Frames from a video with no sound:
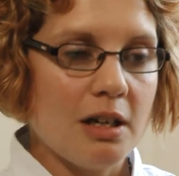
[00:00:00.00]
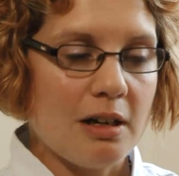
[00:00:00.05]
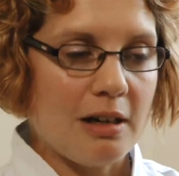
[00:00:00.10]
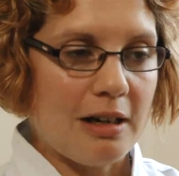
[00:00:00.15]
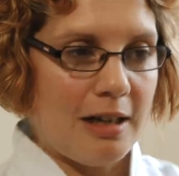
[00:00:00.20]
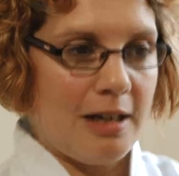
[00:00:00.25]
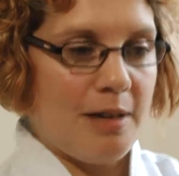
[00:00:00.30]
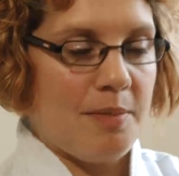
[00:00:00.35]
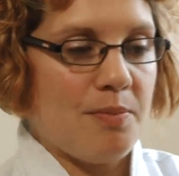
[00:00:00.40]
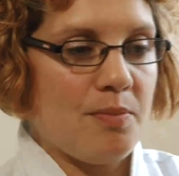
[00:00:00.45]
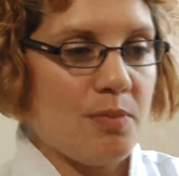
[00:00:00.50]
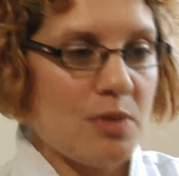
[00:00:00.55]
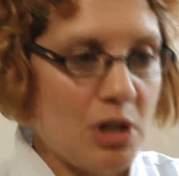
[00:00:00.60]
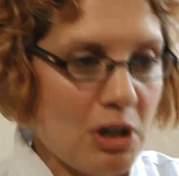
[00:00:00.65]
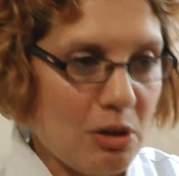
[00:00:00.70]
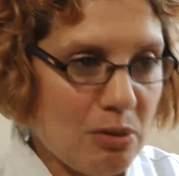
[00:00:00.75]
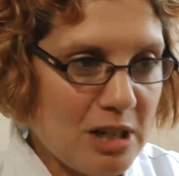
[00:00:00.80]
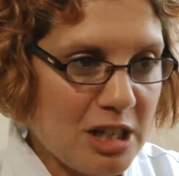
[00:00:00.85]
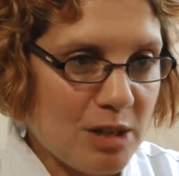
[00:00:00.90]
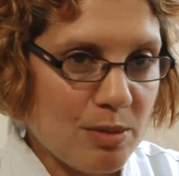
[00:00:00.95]
You
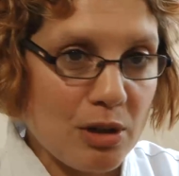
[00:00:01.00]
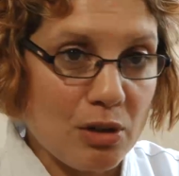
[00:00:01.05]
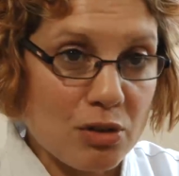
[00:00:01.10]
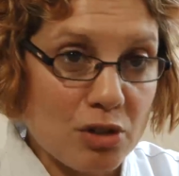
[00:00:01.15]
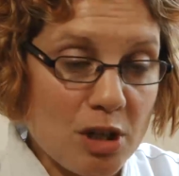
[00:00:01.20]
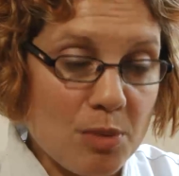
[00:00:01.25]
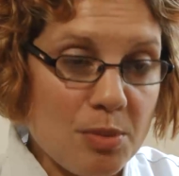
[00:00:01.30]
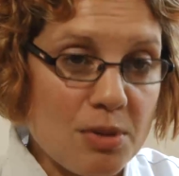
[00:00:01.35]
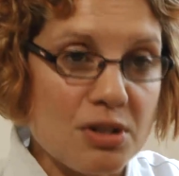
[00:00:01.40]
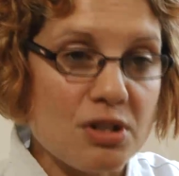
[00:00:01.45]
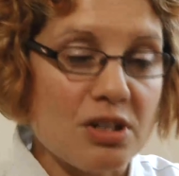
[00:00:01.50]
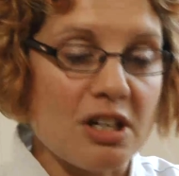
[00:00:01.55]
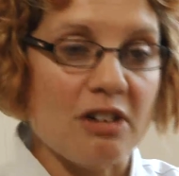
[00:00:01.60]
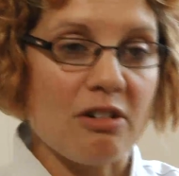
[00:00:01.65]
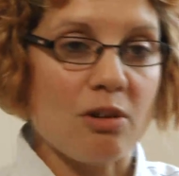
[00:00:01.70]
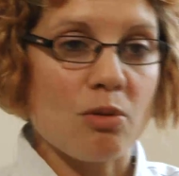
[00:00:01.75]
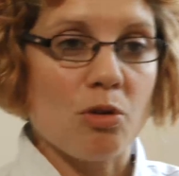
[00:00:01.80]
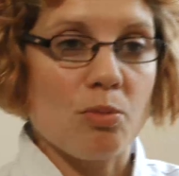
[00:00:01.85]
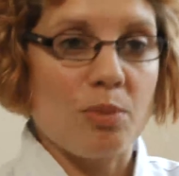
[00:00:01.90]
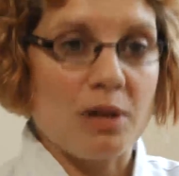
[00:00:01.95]
don't need to be on top of the
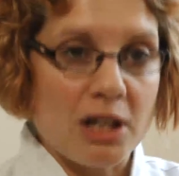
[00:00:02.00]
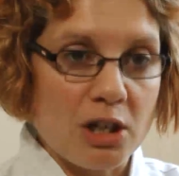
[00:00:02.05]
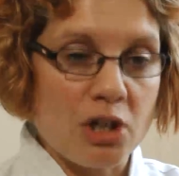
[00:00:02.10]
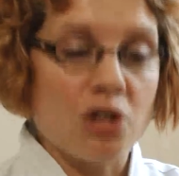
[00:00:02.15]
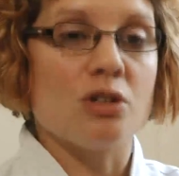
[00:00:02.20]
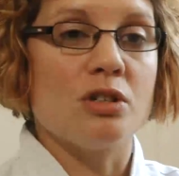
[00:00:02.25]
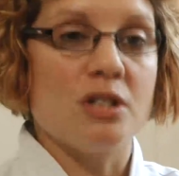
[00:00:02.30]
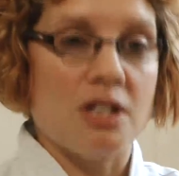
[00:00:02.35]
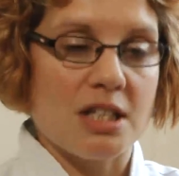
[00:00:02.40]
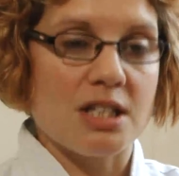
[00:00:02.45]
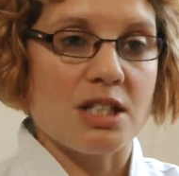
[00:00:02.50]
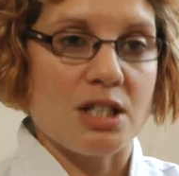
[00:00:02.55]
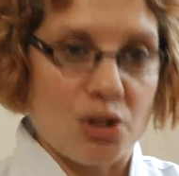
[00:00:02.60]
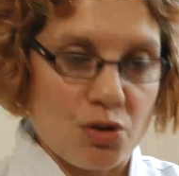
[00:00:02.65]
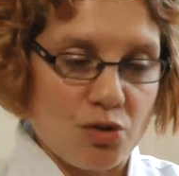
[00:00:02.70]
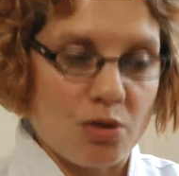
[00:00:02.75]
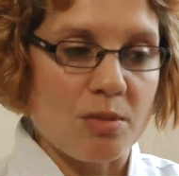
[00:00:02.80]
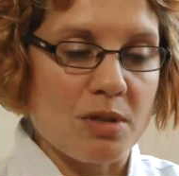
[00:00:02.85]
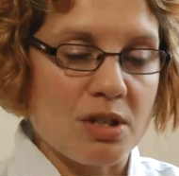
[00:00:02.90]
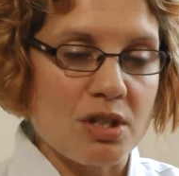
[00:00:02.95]
steering wheel, but a good distance
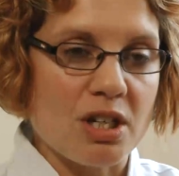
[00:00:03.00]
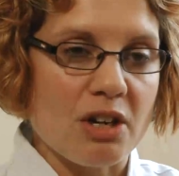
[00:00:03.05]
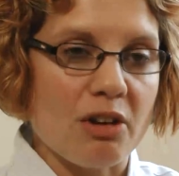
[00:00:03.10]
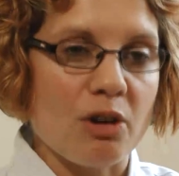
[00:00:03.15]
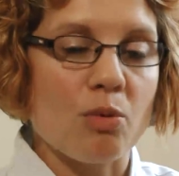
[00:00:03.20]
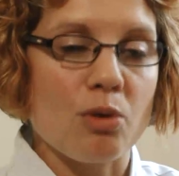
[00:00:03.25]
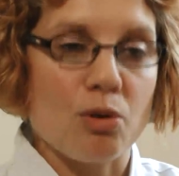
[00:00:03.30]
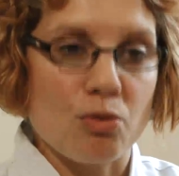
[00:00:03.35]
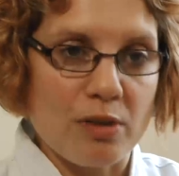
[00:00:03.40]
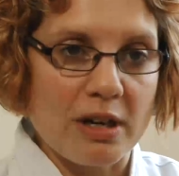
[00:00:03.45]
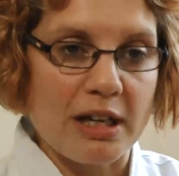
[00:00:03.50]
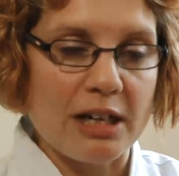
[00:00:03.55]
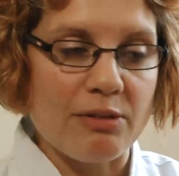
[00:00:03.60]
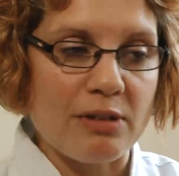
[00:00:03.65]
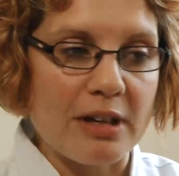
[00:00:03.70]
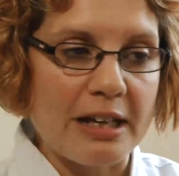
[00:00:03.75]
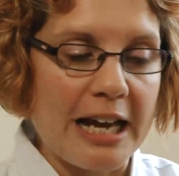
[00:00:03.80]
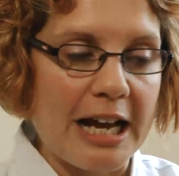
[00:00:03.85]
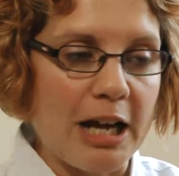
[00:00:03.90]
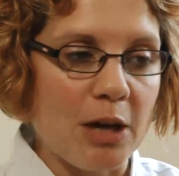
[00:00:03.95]
from the steering wheel
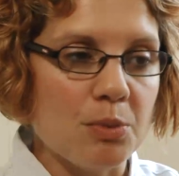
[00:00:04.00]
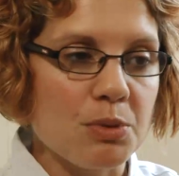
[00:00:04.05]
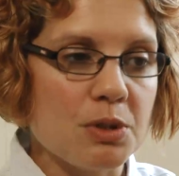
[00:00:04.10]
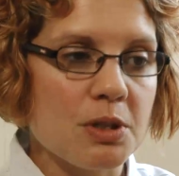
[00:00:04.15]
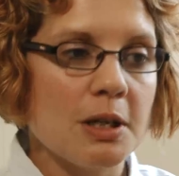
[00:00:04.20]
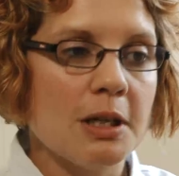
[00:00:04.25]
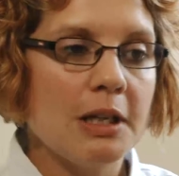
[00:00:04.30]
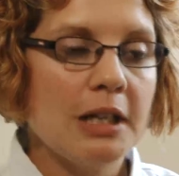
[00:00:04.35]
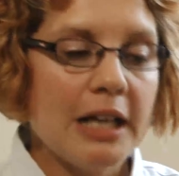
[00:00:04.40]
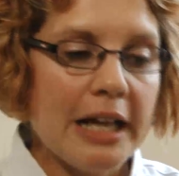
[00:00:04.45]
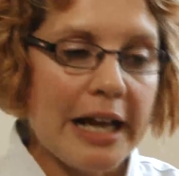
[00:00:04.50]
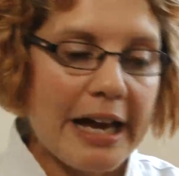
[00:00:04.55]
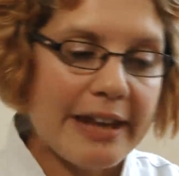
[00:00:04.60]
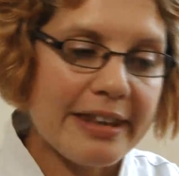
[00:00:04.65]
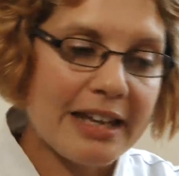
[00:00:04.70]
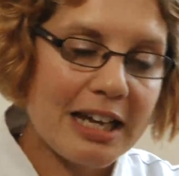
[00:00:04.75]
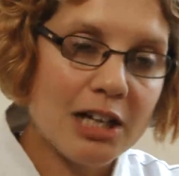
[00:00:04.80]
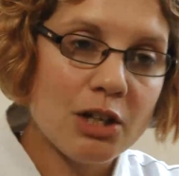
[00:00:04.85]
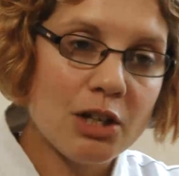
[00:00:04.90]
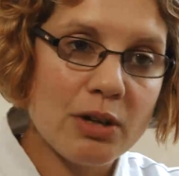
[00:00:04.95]
really helps. And
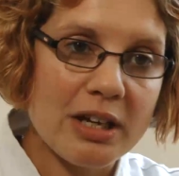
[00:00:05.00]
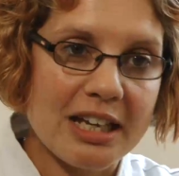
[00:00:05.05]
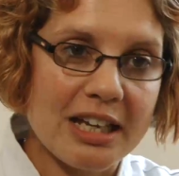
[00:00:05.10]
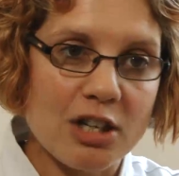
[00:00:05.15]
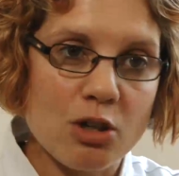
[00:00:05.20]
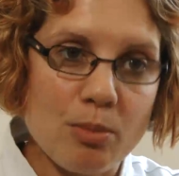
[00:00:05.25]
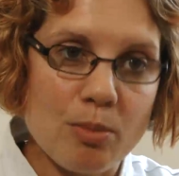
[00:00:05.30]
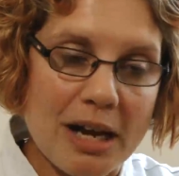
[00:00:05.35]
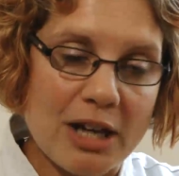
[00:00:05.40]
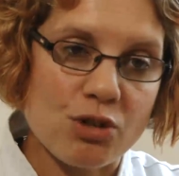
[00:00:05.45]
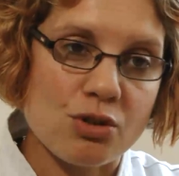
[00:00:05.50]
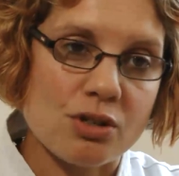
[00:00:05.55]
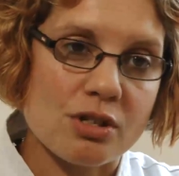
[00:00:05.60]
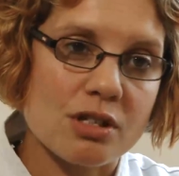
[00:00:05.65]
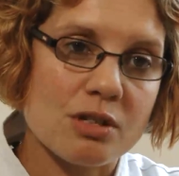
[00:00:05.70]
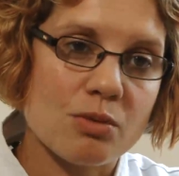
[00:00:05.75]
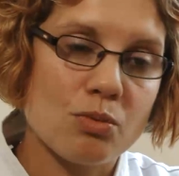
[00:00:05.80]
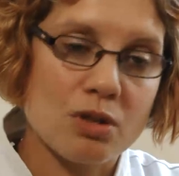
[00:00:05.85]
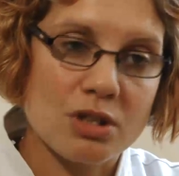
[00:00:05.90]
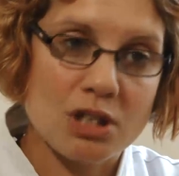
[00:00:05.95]
then looking at your
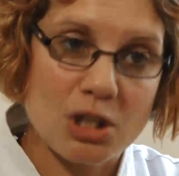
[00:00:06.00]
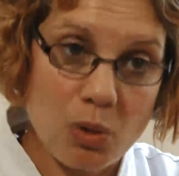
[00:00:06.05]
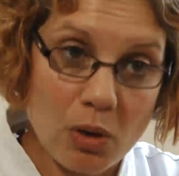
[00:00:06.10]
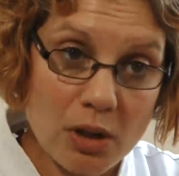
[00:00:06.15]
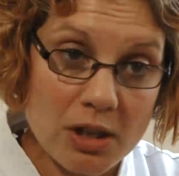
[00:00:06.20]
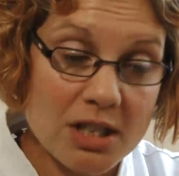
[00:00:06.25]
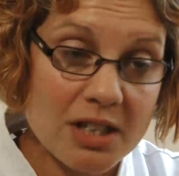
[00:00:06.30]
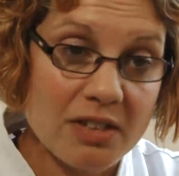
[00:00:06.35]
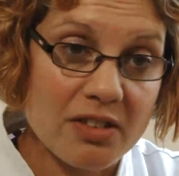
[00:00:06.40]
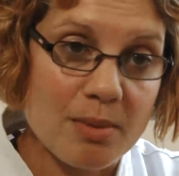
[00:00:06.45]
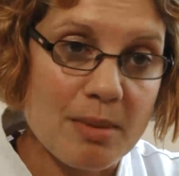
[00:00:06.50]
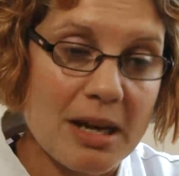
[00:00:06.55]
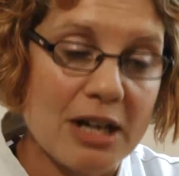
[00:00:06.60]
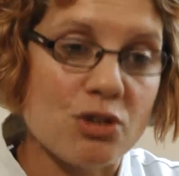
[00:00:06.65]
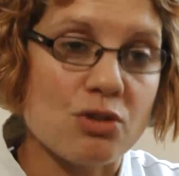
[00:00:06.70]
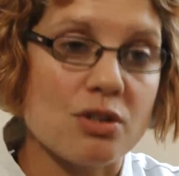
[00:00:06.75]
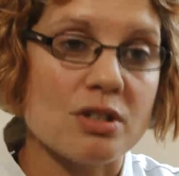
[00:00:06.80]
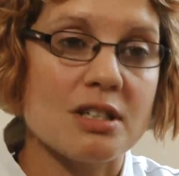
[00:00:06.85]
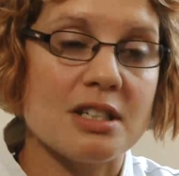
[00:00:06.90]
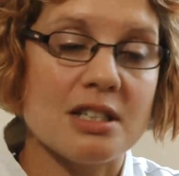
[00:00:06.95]
mattress, what's the quality of the
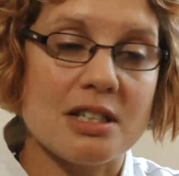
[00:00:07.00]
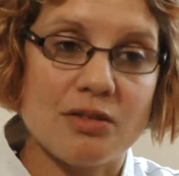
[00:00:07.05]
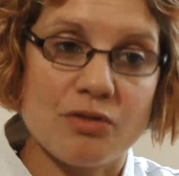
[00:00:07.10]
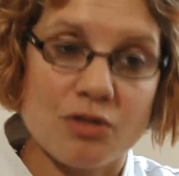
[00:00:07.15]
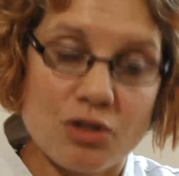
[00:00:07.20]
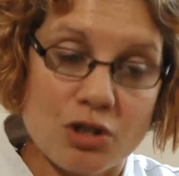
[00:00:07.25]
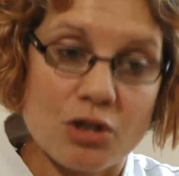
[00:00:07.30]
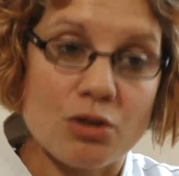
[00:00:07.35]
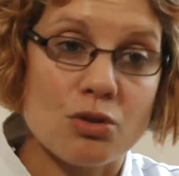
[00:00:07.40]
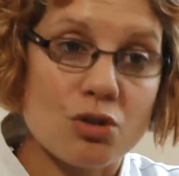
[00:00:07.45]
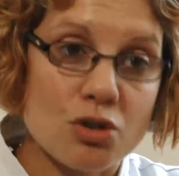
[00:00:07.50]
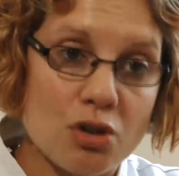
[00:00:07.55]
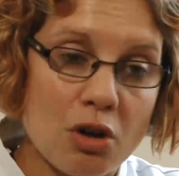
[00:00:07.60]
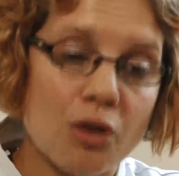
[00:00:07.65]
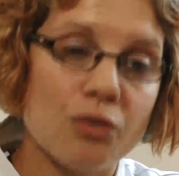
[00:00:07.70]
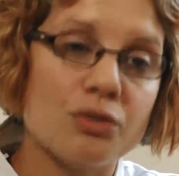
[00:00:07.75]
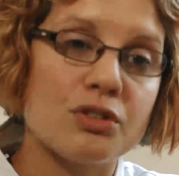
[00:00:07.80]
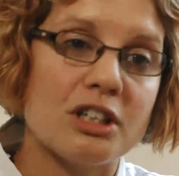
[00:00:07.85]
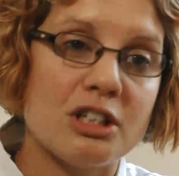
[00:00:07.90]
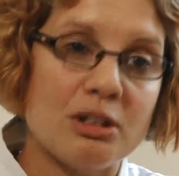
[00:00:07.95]
mattress? Is it too soft?